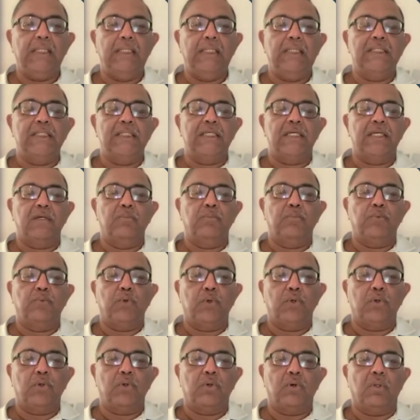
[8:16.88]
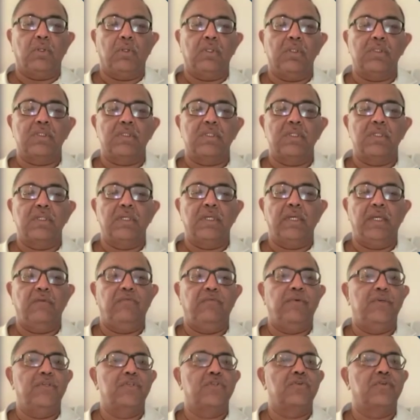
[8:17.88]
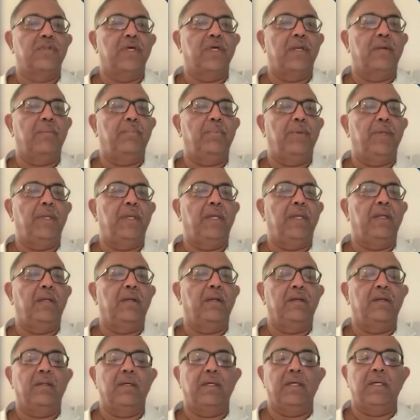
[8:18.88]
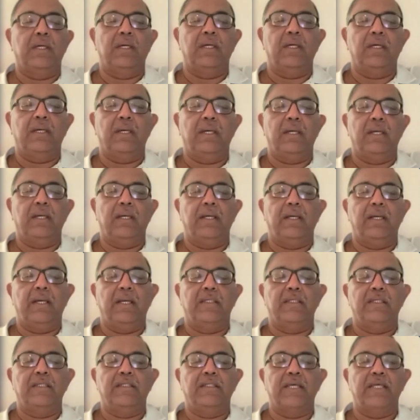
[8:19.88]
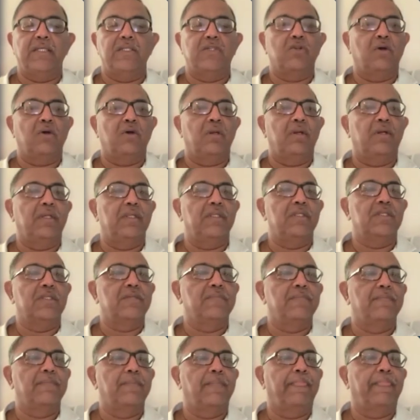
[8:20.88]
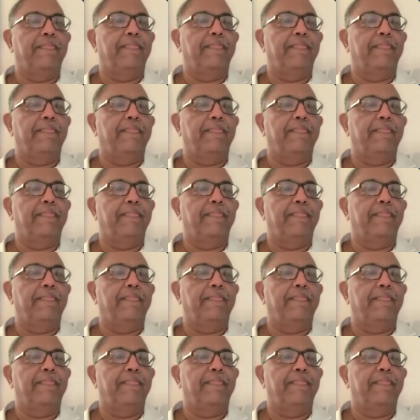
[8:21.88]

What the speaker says: certain protocols in physiotherapy and exercise tolerance.